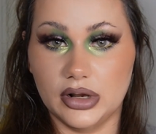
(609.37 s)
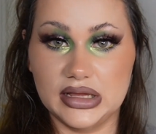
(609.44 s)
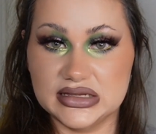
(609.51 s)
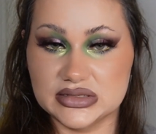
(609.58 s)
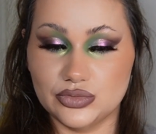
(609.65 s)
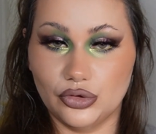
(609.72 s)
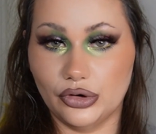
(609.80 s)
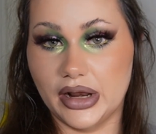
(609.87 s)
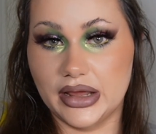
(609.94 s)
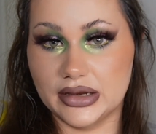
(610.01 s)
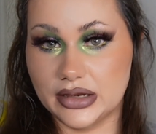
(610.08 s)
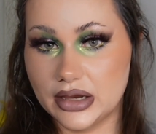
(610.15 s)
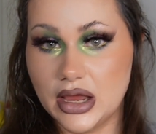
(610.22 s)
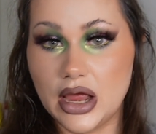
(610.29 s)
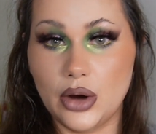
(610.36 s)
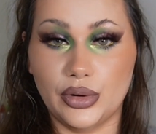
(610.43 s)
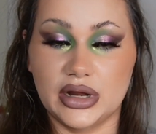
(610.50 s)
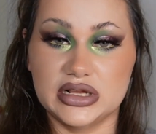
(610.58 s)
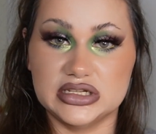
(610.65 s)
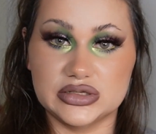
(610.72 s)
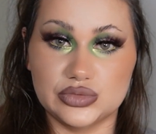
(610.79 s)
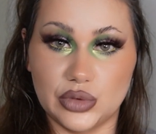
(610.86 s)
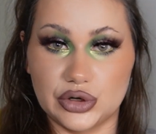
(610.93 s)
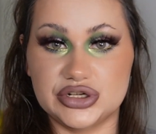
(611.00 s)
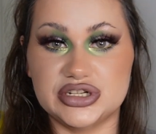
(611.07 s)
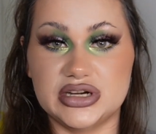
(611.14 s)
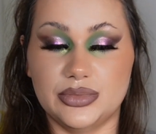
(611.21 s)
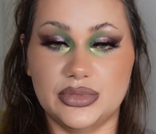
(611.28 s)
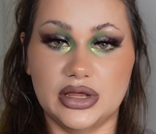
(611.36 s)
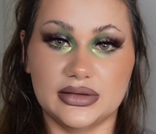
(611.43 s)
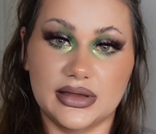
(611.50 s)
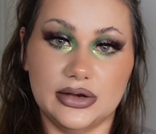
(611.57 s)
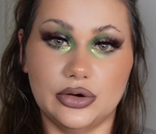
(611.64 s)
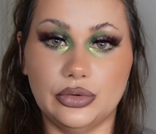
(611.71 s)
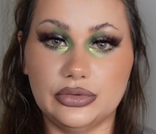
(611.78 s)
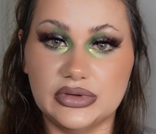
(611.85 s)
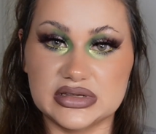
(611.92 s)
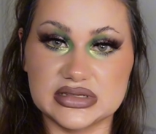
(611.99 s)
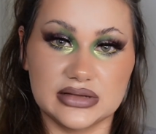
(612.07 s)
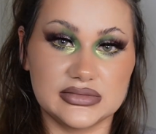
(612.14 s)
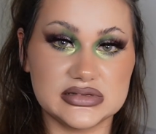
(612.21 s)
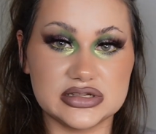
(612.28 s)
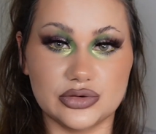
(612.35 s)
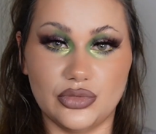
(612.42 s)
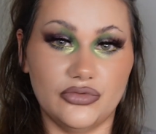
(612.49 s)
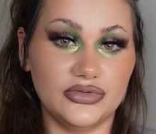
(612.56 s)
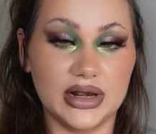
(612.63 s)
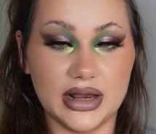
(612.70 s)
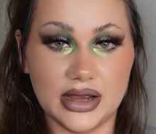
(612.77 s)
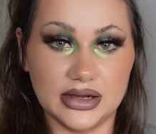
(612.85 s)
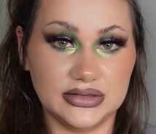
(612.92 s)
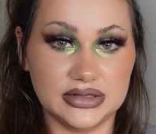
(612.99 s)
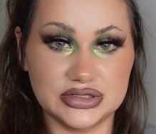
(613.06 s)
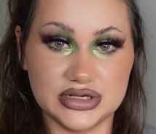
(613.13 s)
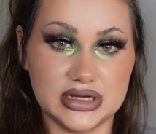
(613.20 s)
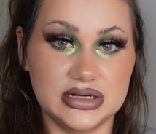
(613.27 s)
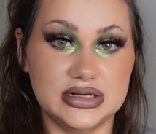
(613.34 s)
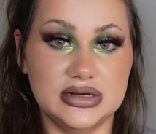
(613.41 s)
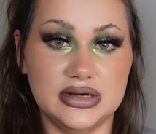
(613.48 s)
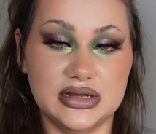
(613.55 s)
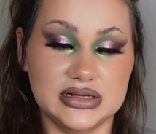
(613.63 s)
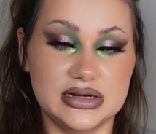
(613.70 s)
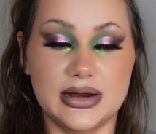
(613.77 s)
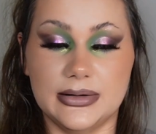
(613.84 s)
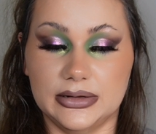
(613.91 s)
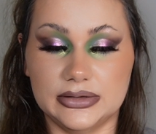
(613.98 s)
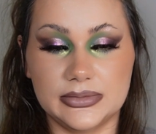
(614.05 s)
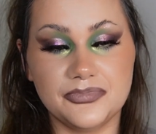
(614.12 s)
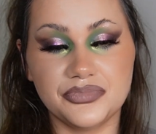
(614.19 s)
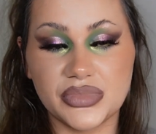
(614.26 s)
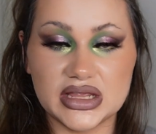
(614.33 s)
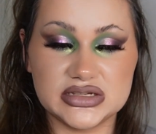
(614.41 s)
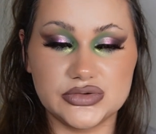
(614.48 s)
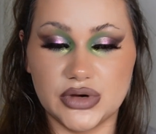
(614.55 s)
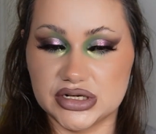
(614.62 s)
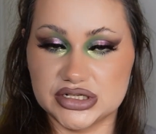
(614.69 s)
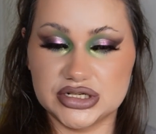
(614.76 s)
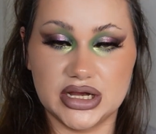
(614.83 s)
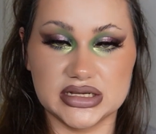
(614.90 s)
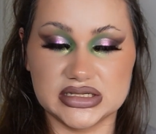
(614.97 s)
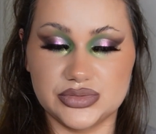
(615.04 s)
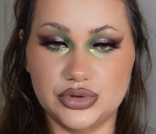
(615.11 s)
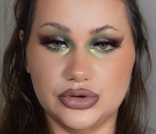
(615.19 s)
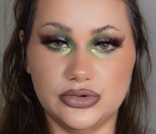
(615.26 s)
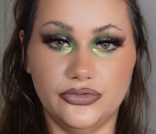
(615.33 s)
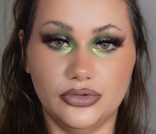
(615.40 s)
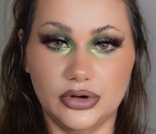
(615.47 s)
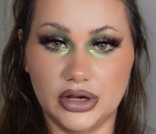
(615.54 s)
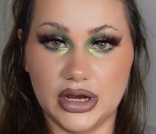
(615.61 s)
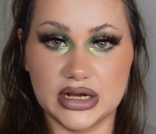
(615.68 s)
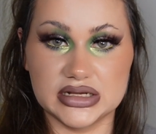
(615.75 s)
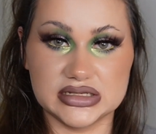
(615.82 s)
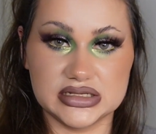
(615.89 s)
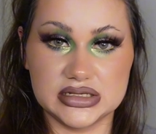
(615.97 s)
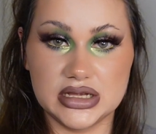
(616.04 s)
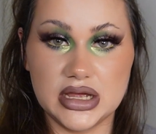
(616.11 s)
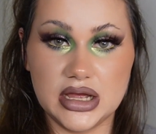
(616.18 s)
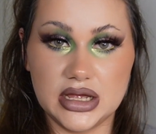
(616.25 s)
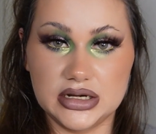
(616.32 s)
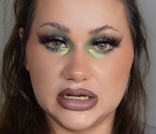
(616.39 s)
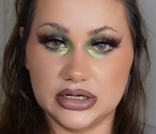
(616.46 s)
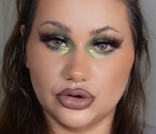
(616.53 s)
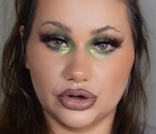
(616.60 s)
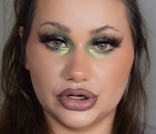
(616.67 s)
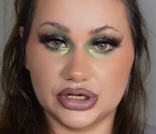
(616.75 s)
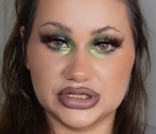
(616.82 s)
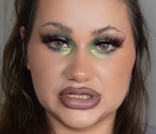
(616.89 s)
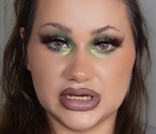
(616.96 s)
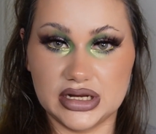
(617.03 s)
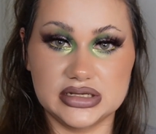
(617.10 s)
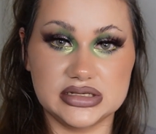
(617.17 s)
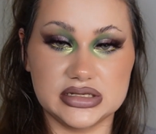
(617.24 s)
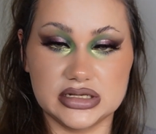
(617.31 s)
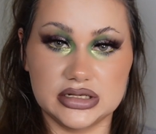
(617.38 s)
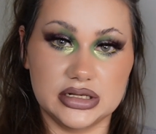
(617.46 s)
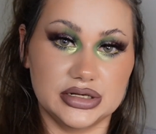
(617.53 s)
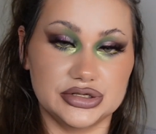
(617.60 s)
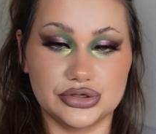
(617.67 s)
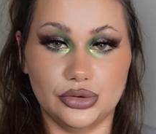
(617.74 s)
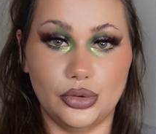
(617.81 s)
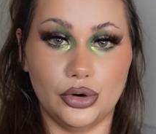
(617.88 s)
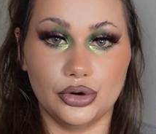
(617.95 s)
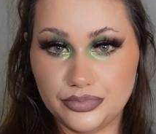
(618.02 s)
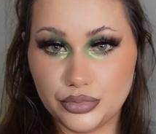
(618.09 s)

It's more like when I swatched them that I noticed that some of the lighter shade didn't swatch as beautifully as the darker shades and so on.